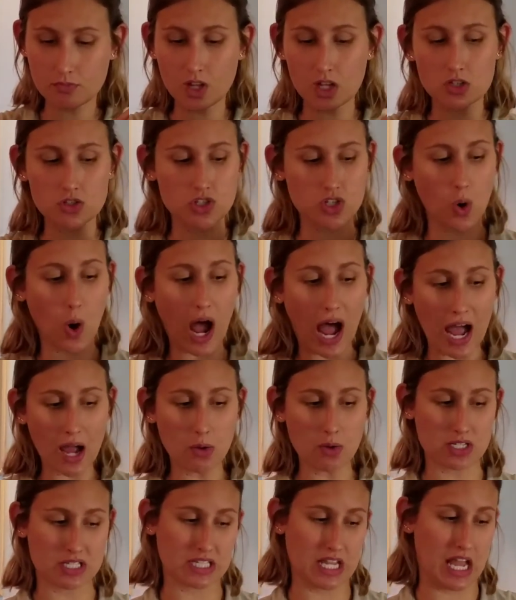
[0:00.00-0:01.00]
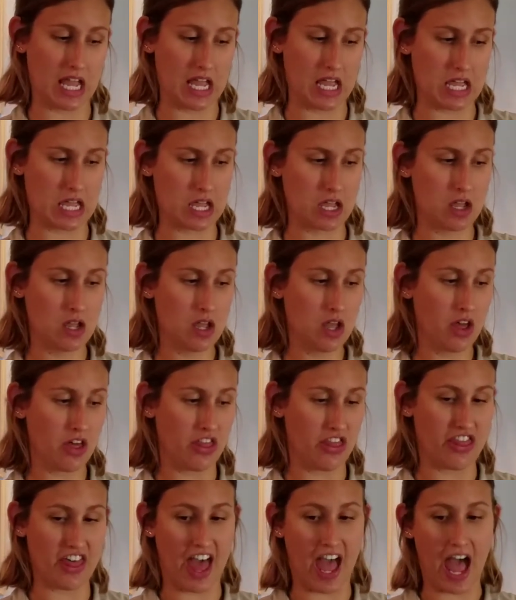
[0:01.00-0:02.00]
So I was saying
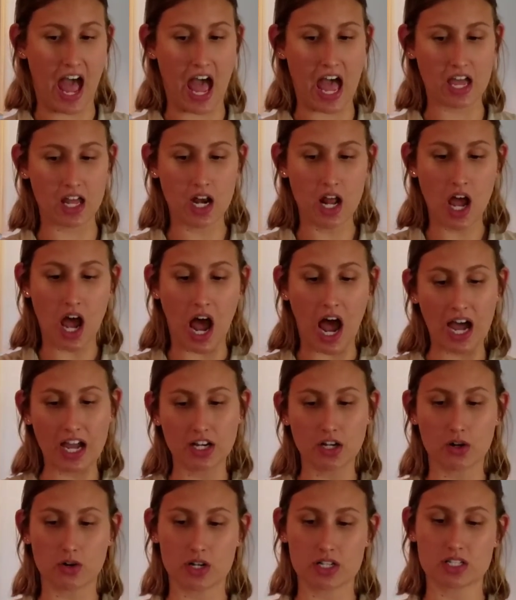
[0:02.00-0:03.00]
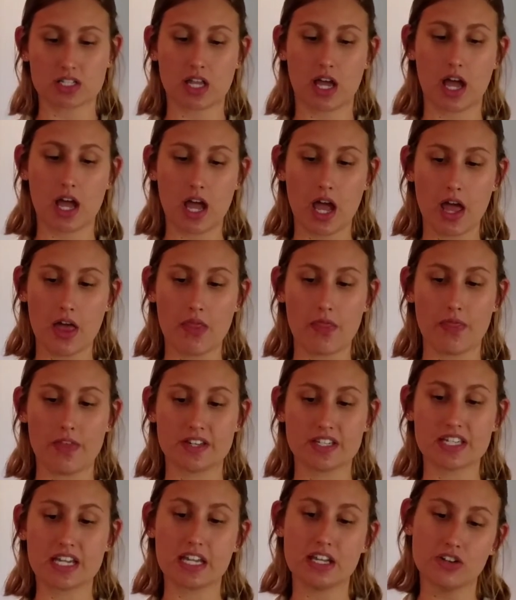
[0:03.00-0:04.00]
that I noticed that the
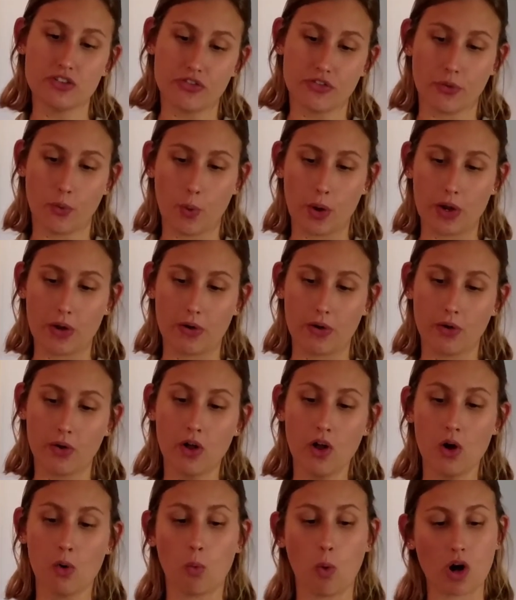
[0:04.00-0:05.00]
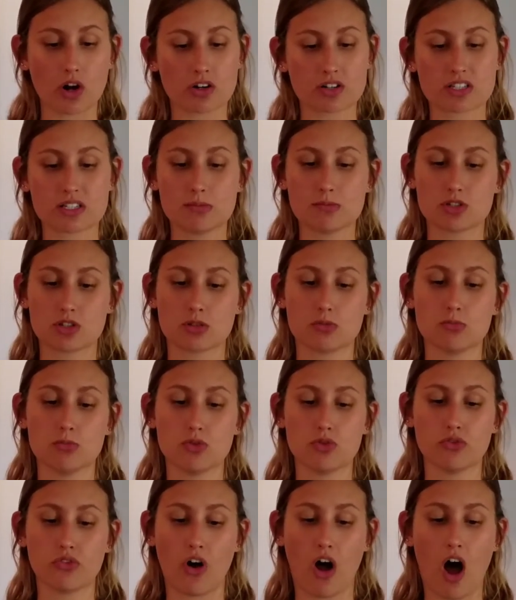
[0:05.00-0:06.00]
tin foil, water seemed to
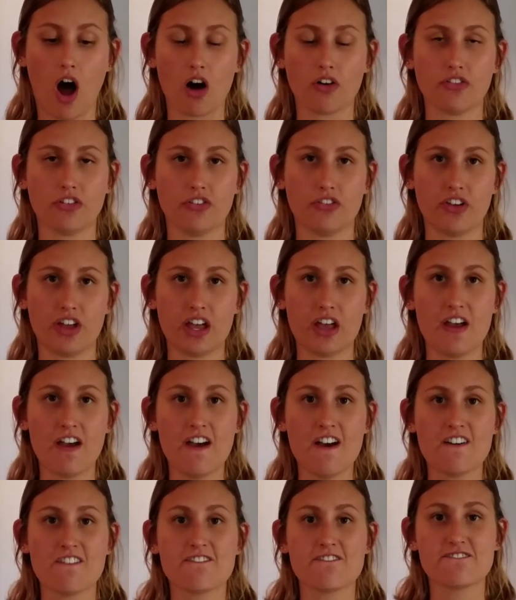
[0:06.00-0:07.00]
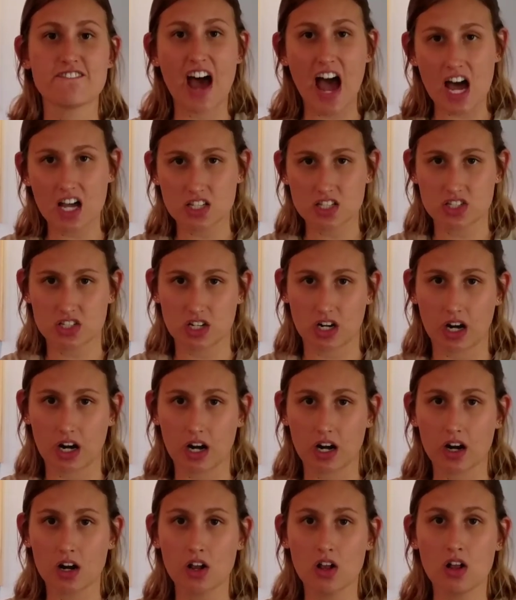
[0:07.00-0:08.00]
move off of it
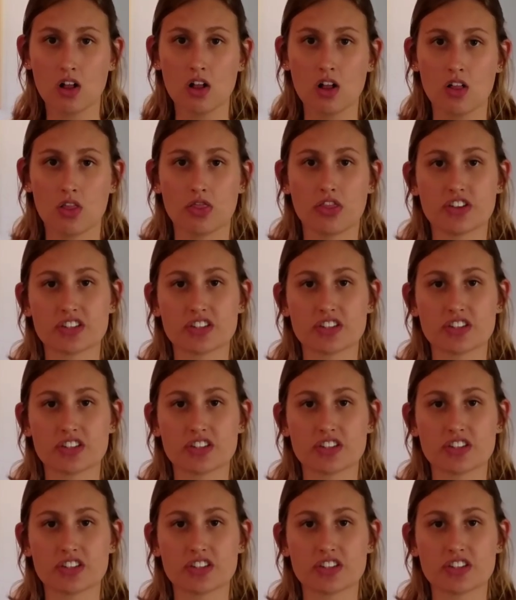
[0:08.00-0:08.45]
faster the